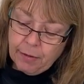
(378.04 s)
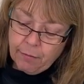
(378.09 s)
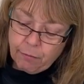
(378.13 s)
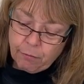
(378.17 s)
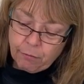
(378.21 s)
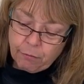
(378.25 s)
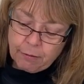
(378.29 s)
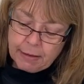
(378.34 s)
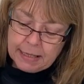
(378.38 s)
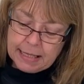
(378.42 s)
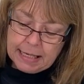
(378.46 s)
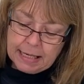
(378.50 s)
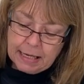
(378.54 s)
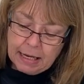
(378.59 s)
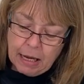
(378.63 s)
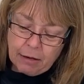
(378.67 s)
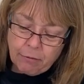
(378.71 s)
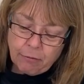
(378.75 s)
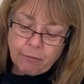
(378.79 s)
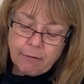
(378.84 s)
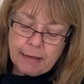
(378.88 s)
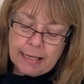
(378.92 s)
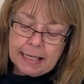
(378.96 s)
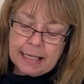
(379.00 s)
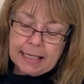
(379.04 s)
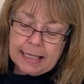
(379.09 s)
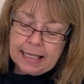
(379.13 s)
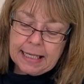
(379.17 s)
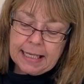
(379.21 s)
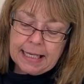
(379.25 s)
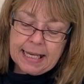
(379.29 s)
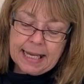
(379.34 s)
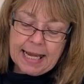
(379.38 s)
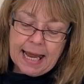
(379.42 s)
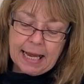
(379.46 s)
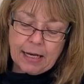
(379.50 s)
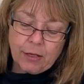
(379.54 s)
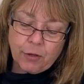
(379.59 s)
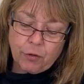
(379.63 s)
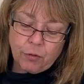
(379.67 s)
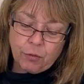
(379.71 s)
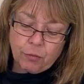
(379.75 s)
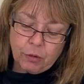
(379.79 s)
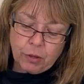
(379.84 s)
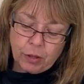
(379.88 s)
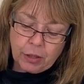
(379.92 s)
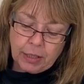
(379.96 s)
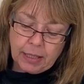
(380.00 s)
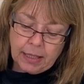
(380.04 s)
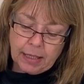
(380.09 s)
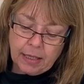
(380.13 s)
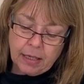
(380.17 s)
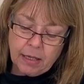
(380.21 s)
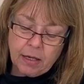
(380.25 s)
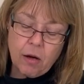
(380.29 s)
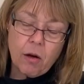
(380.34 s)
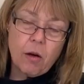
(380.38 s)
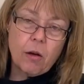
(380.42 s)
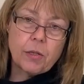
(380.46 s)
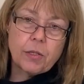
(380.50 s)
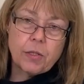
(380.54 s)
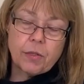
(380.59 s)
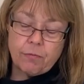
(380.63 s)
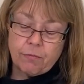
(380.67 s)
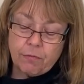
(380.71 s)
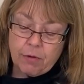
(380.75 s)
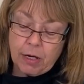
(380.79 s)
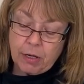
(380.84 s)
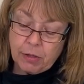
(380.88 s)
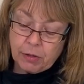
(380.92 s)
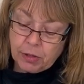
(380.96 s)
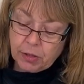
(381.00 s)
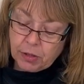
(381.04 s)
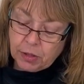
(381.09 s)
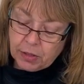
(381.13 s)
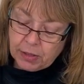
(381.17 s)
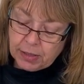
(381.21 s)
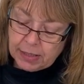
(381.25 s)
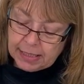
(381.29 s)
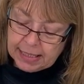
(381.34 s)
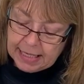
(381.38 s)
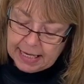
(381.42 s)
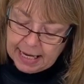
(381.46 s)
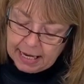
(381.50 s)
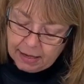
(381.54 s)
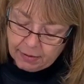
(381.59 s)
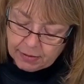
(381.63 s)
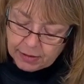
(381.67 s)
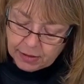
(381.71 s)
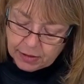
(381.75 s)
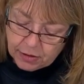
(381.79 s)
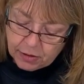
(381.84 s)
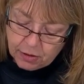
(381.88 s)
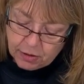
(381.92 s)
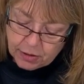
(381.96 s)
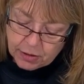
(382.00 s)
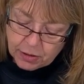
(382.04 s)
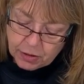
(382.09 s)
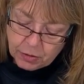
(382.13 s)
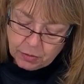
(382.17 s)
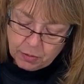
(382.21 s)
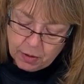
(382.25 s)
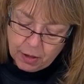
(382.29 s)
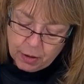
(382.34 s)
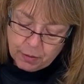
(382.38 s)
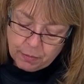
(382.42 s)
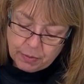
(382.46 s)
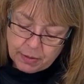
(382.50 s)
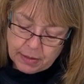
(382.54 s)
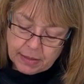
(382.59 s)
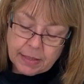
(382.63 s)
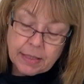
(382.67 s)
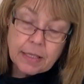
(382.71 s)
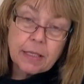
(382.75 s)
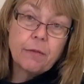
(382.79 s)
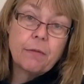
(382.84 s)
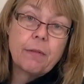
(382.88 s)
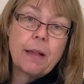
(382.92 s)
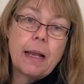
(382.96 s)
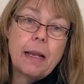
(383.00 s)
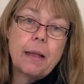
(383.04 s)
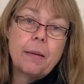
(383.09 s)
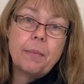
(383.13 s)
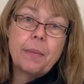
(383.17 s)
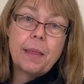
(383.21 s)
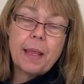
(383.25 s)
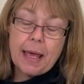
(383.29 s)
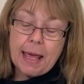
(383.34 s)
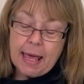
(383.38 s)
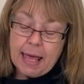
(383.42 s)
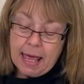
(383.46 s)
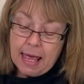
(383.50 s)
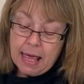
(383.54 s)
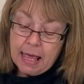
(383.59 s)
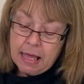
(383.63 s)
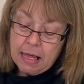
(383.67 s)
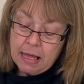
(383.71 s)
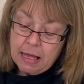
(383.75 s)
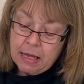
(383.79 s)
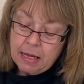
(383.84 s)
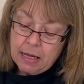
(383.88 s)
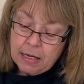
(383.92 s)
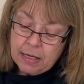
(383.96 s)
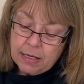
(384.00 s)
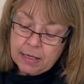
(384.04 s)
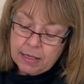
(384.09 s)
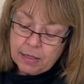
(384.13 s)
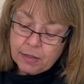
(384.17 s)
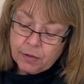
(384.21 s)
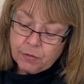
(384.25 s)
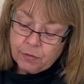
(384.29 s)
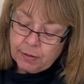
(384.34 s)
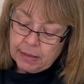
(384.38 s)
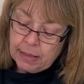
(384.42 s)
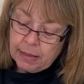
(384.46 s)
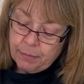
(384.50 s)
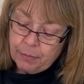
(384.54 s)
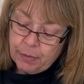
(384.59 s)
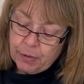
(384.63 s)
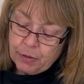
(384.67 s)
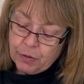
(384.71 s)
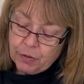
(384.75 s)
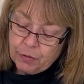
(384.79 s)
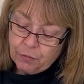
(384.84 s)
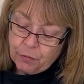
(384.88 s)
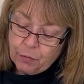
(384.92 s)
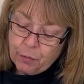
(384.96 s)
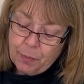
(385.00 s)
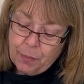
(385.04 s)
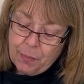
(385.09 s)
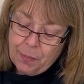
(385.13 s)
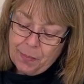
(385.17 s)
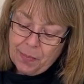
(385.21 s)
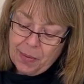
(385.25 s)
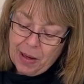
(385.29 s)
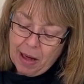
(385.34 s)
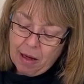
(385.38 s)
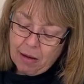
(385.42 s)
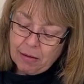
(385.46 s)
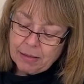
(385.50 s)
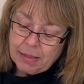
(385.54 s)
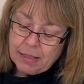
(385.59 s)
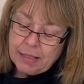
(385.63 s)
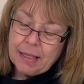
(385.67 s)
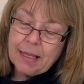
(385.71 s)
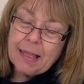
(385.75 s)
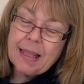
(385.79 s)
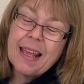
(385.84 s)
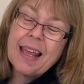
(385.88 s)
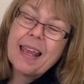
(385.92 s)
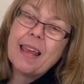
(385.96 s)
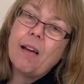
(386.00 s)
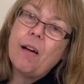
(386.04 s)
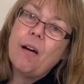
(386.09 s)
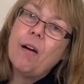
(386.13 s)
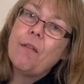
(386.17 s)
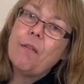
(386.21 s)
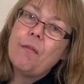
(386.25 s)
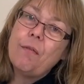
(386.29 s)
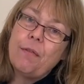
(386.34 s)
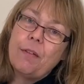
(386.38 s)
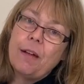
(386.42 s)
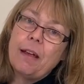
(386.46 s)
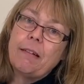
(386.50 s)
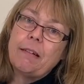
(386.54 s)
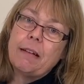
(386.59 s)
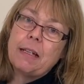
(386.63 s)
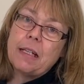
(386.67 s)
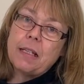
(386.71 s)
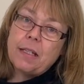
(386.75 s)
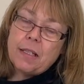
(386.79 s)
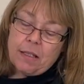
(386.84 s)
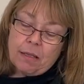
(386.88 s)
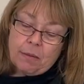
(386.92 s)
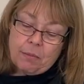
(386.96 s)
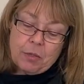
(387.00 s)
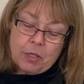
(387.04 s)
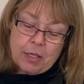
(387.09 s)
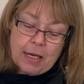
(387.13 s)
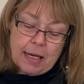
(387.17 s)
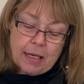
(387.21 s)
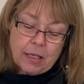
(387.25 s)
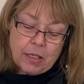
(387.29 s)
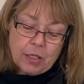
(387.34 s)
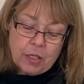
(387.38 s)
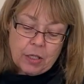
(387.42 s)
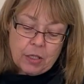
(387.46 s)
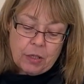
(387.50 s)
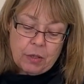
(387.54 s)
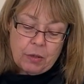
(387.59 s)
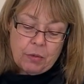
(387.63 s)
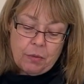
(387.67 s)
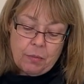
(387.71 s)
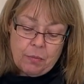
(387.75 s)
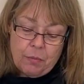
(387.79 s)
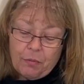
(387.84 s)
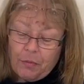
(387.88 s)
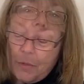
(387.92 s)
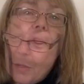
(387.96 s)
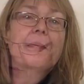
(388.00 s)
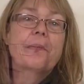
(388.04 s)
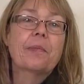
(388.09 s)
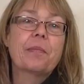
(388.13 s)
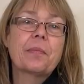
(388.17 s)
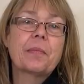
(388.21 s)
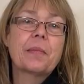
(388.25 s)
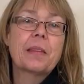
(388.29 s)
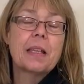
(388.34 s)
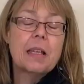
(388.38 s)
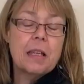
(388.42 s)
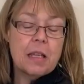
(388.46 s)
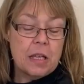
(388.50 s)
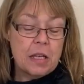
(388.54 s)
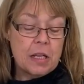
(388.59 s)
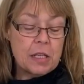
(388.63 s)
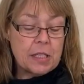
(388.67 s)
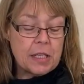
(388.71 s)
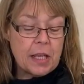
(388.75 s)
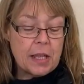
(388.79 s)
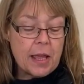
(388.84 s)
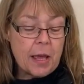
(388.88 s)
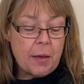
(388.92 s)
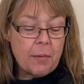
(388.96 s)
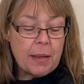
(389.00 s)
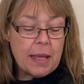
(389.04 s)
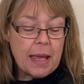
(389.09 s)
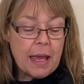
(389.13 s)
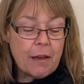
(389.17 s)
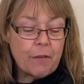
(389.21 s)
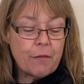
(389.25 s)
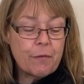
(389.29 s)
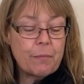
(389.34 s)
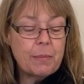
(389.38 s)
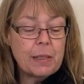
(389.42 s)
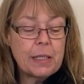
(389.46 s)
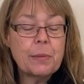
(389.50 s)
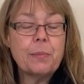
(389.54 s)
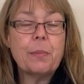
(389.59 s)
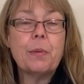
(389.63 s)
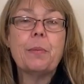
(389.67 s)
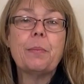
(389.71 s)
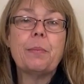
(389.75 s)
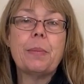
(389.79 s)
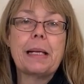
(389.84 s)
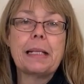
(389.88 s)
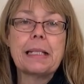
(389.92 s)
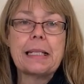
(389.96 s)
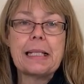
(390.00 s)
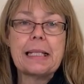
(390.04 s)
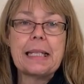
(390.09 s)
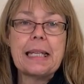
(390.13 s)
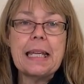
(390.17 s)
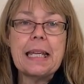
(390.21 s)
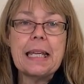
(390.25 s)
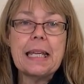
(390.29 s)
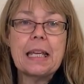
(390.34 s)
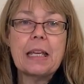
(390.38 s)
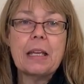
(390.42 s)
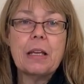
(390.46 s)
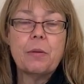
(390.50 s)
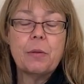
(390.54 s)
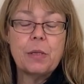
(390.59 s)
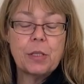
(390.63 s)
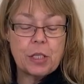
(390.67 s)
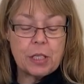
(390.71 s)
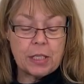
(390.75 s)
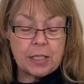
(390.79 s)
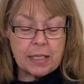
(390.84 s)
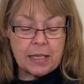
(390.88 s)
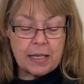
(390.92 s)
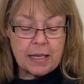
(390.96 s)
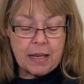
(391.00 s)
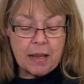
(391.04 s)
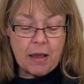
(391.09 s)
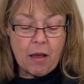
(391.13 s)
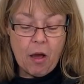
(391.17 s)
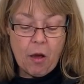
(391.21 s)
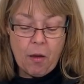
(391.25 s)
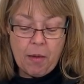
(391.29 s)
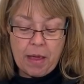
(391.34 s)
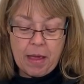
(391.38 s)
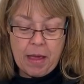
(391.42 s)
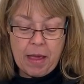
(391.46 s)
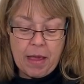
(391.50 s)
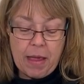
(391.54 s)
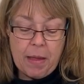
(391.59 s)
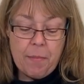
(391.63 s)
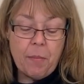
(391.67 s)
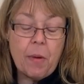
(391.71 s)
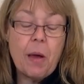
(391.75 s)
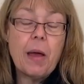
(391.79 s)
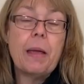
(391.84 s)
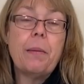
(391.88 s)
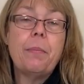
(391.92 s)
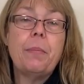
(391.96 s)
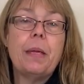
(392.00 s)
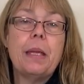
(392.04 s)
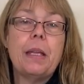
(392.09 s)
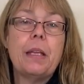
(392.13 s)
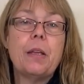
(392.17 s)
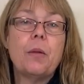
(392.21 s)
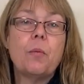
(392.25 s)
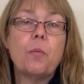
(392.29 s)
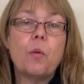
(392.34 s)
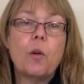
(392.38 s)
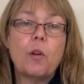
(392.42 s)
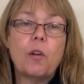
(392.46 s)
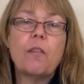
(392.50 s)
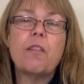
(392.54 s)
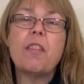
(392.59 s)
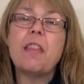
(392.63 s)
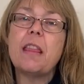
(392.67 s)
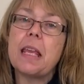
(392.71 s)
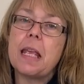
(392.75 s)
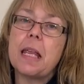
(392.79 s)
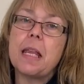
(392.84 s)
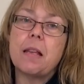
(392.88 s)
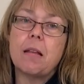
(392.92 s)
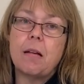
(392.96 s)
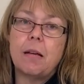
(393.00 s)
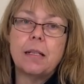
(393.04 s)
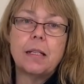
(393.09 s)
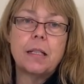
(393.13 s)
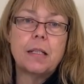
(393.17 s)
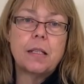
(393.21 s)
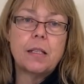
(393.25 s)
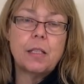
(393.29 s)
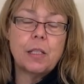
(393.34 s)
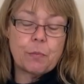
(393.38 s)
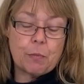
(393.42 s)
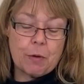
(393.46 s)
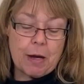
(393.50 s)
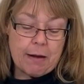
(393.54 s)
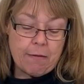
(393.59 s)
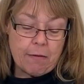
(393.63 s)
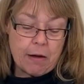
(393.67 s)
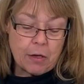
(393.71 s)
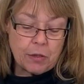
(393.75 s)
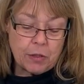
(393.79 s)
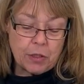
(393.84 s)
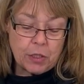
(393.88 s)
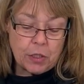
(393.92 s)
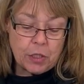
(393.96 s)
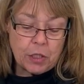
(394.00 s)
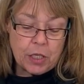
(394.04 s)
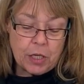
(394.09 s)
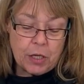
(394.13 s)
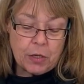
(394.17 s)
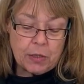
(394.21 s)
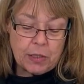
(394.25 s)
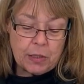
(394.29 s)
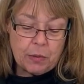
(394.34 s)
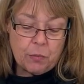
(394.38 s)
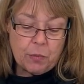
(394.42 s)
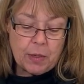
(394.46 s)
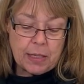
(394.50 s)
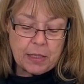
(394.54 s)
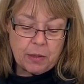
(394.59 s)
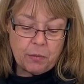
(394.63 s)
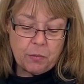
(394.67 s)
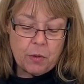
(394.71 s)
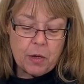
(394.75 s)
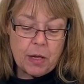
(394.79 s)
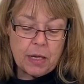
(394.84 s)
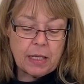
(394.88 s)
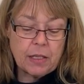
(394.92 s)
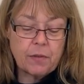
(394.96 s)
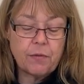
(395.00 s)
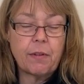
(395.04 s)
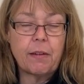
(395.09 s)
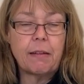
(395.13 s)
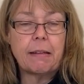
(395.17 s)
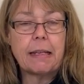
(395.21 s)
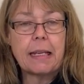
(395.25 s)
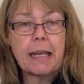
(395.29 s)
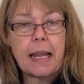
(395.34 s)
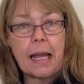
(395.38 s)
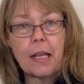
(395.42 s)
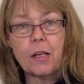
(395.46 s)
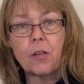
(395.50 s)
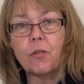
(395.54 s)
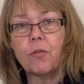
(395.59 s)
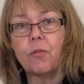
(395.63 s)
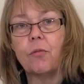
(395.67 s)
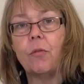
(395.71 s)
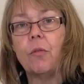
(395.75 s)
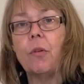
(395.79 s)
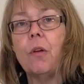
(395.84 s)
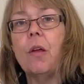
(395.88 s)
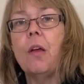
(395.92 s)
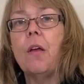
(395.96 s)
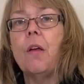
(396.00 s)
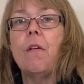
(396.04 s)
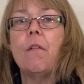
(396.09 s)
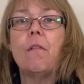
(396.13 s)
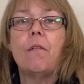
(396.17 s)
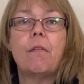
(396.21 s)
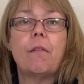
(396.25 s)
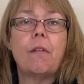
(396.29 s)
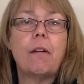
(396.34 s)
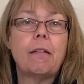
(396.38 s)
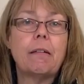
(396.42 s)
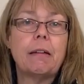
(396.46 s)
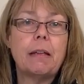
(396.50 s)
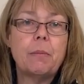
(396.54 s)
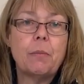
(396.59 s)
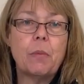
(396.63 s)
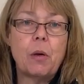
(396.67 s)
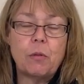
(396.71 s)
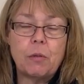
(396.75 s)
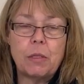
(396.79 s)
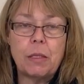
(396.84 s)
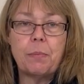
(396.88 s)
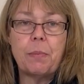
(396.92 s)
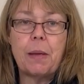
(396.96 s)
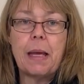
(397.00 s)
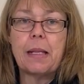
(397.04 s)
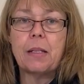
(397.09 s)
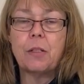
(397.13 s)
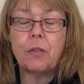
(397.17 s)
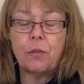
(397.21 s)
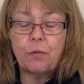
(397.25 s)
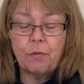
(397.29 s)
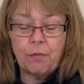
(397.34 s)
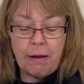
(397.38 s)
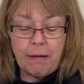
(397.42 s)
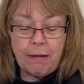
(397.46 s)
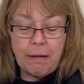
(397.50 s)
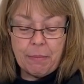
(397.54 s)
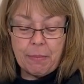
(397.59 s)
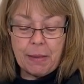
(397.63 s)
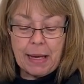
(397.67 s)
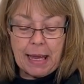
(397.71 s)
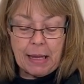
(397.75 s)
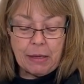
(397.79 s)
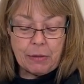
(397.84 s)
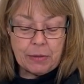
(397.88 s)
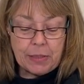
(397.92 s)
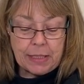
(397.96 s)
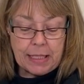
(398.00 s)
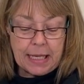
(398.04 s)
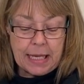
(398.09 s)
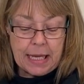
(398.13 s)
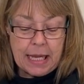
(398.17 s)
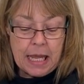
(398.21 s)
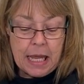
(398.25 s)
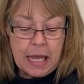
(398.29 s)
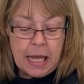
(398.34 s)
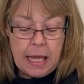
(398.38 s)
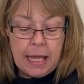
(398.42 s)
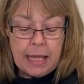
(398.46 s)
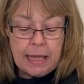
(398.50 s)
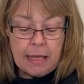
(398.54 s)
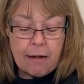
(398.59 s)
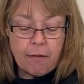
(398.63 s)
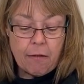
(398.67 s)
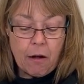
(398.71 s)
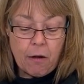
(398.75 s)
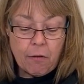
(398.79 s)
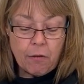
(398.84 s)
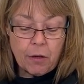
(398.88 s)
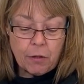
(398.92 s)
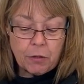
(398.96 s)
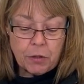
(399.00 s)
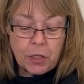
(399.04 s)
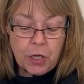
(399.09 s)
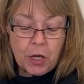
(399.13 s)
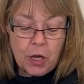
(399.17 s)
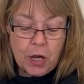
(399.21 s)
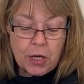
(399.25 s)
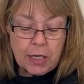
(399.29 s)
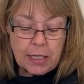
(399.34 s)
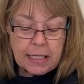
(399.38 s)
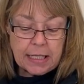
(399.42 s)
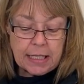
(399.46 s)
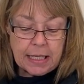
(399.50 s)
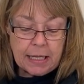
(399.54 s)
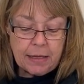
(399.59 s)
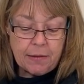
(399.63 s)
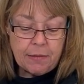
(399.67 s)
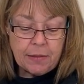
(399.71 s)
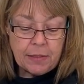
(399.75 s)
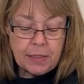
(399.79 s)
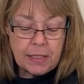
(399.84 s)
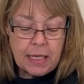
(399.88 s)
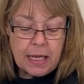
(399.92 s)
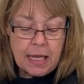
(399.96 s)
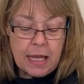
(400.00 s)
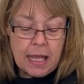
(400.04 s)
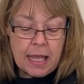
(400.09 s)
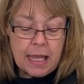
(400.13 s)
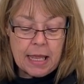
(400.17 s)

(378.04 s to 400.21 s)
A really natural looking garden rose. As you can see how it's starting to open and develop there. It's really beautiful, but they are very subject to bruising. So there we have Miss Bombastic, which is, in my opinion, one of the nicest spray roses to use in wedding work. It's very natural, very multi-petaled, very blousy. There are alternatives.